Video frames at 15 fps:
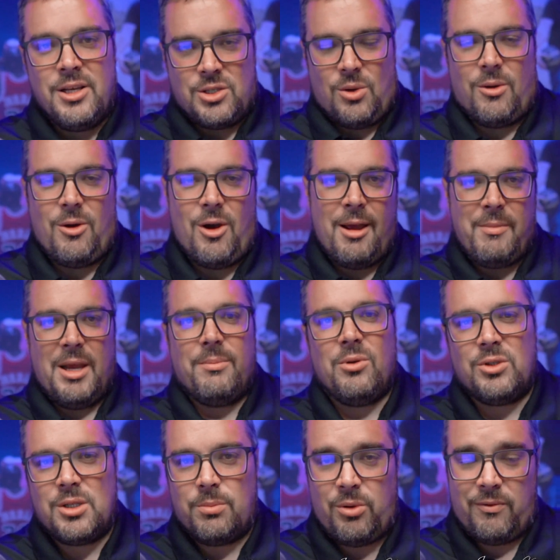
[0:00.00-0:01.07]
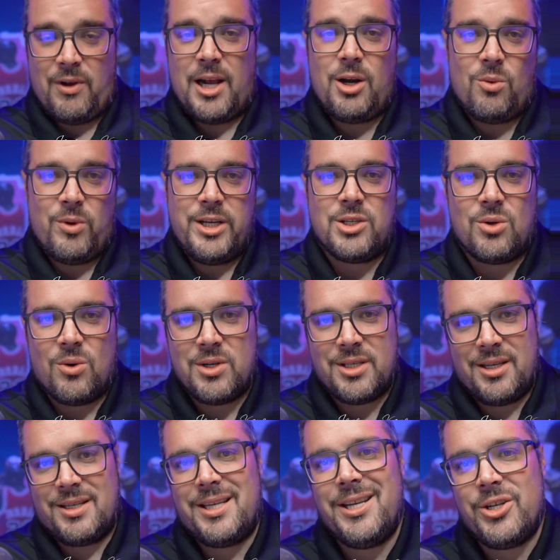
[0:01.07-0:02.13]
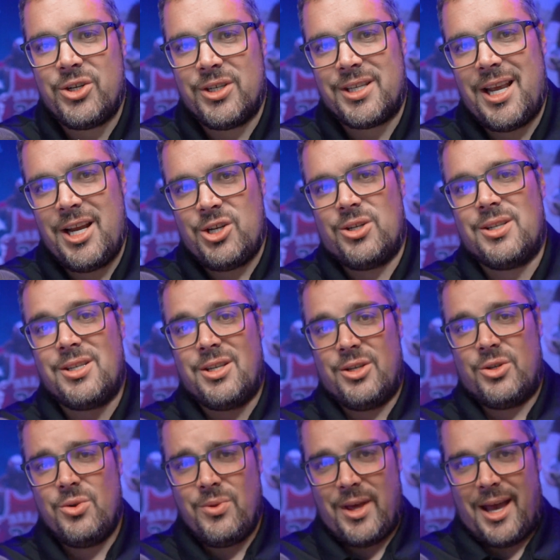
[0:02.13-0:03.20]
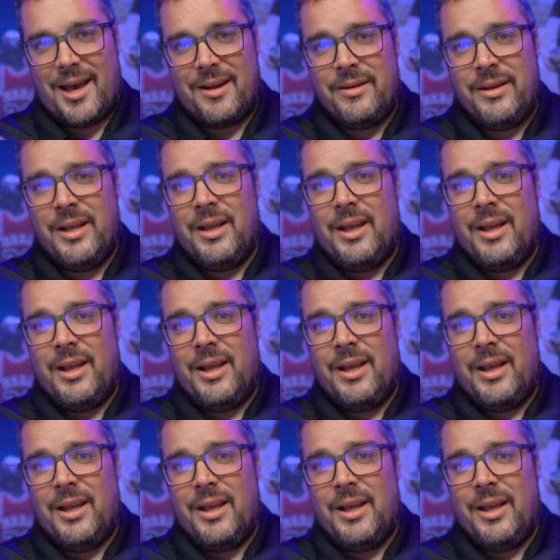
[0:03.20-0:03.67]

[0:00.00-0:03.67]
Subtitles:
So I'm able to provide a resource that teaches agents to do that,